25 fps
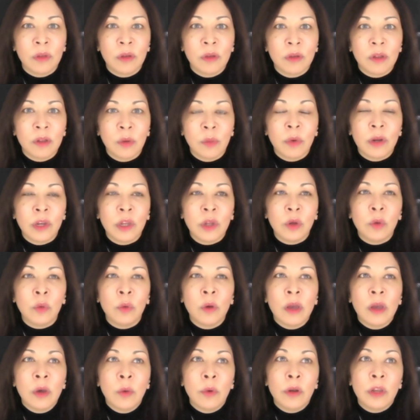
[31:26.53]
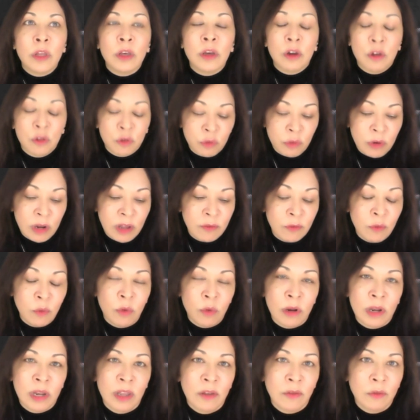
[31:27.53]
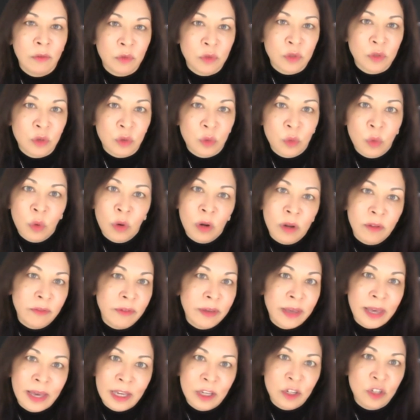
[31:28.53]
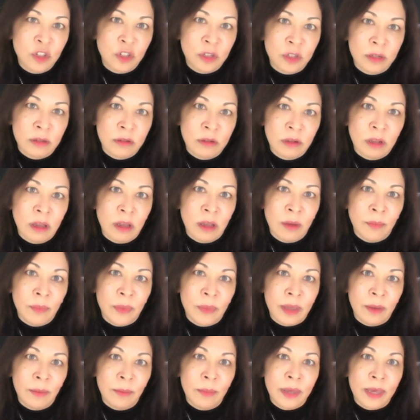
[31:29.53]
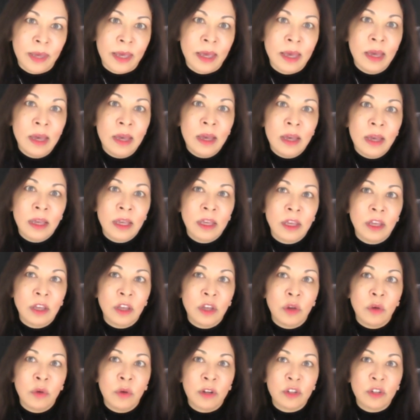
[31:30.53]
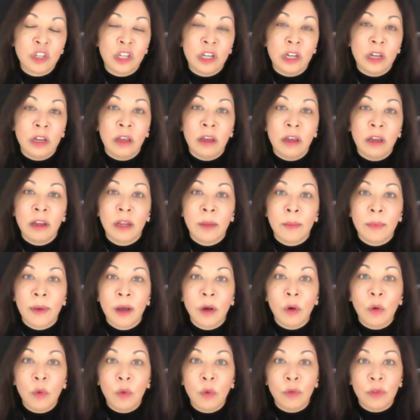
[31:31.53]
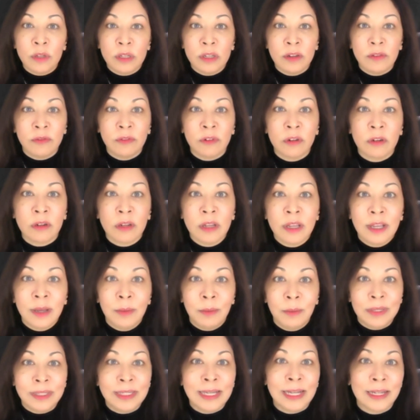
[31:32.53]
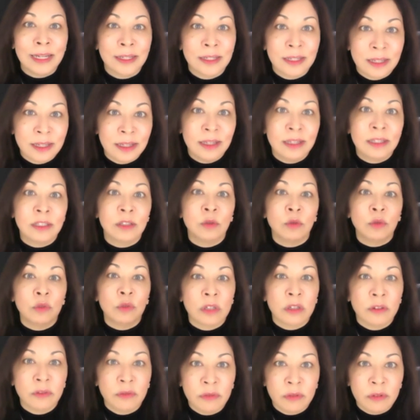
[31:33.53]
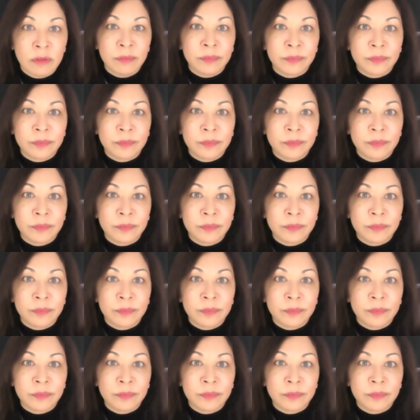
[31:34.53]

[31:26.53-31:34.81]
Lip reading: when you go through level 1, level 2 qualification, AMB, you actually learn about all the different modalities and all the different